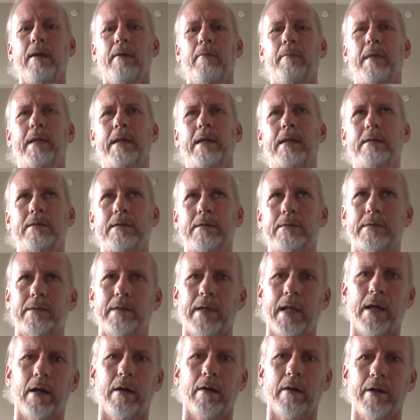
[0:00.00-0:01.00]
because it's
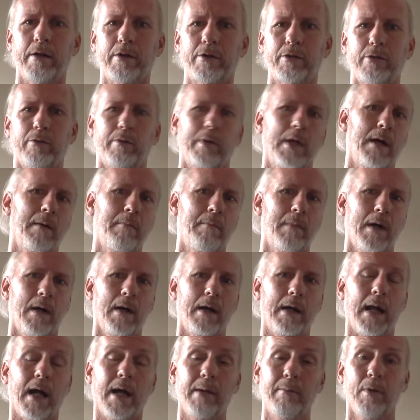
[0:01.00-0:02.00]
their issue, not
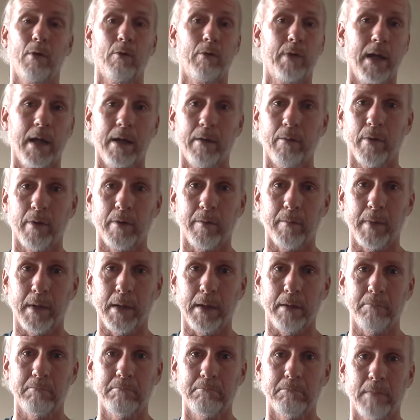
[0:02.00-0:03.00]
mine. I'm okay with me.